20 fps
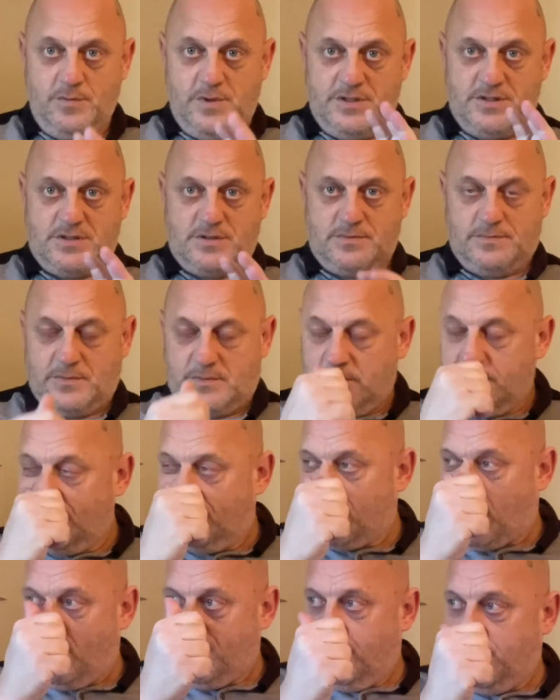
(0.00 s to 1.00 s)
his
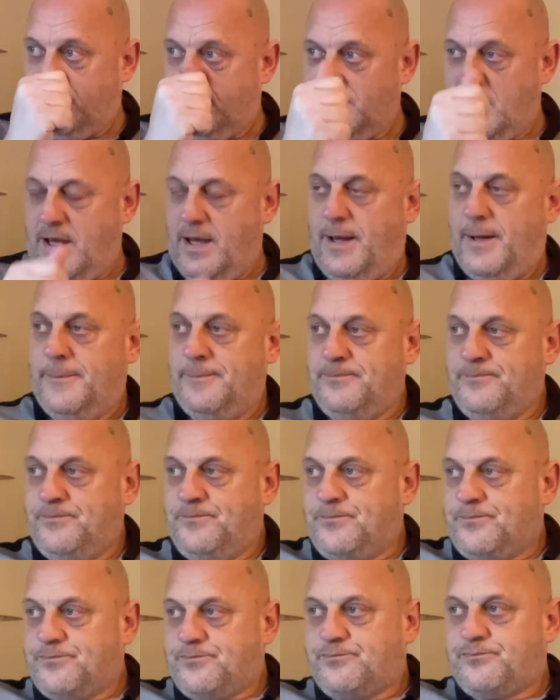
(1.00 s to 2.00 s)
government, I
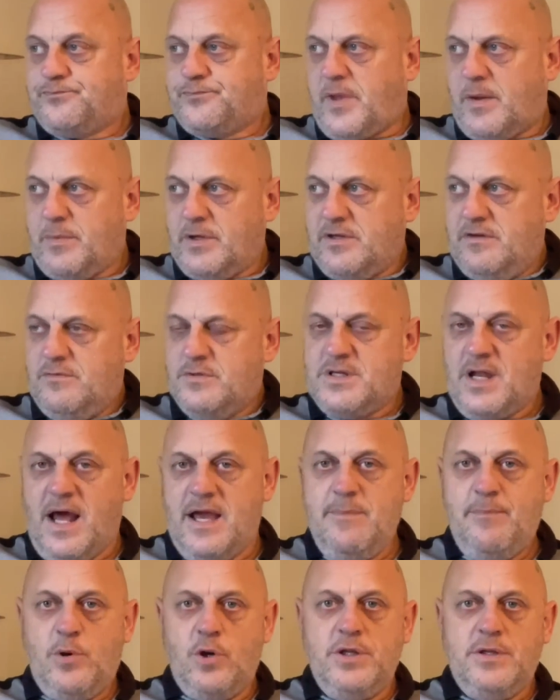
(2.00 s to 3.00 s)
believe it was an
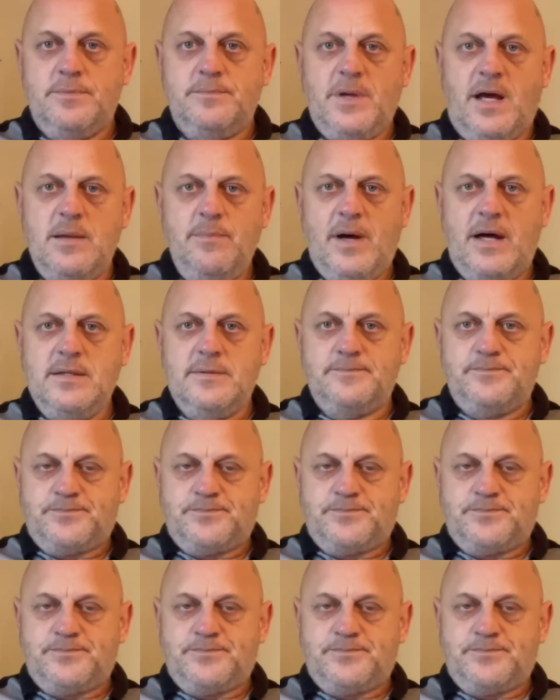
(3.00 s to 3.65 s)
iPad.